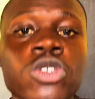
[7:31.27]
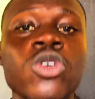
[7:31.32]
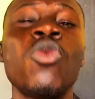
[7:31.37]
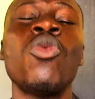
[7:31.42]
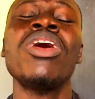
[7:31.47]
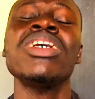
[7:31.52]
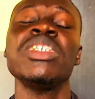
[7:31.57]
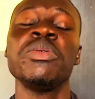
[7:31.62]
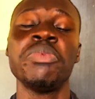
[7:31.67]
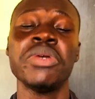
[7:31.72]
So
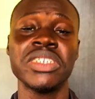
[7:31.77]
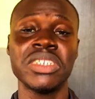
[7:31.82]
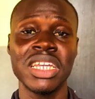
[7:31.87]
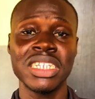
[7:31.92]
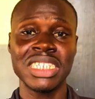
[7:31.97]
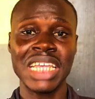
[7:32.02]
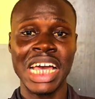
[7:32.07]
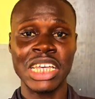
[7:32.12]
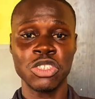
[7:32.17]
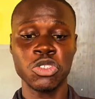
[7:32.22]
when the
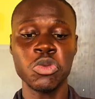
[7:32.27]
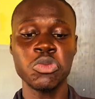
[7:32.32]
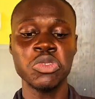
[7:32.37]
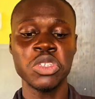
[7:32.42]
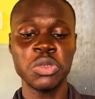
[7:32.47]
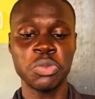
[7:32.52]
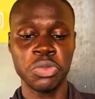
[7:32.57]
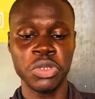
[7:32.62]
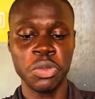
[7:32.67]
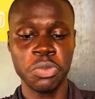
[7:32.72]
patient
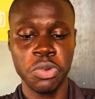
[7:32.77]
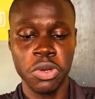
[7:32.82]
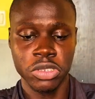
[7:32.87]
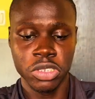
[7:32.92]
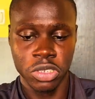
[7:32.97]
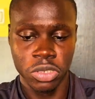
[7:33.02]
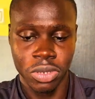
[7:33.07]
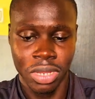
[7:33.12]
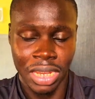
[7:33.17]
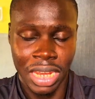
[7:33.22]
assumes the
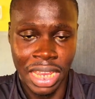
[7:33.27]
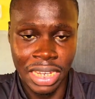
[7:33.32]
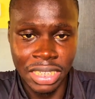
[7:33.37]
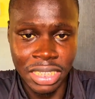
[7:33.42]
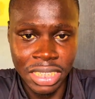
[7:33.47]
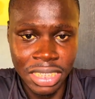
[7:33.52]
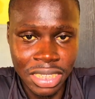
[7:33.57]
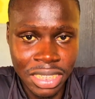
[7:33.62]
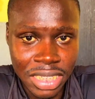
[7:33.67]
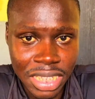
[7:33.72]
position like
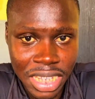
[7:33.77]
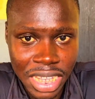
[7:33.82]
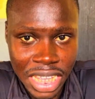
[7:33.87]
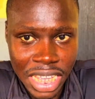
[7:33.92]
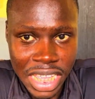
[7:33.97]
this,